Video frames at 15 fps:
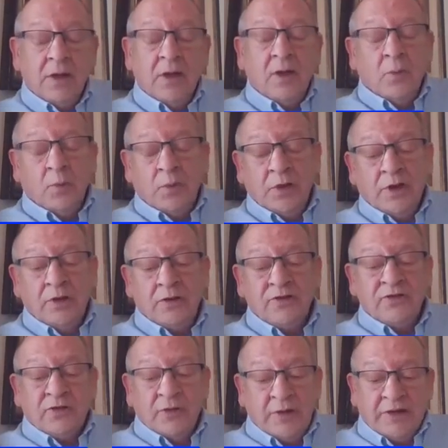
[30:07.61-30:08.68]
We also
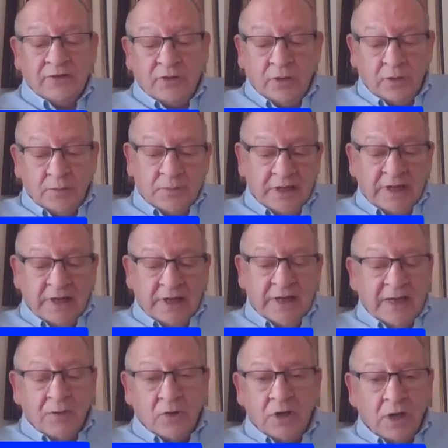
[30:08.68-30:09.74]
had to update our
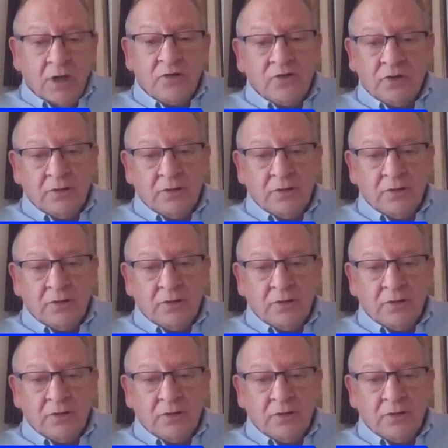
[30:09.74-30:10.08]
COSH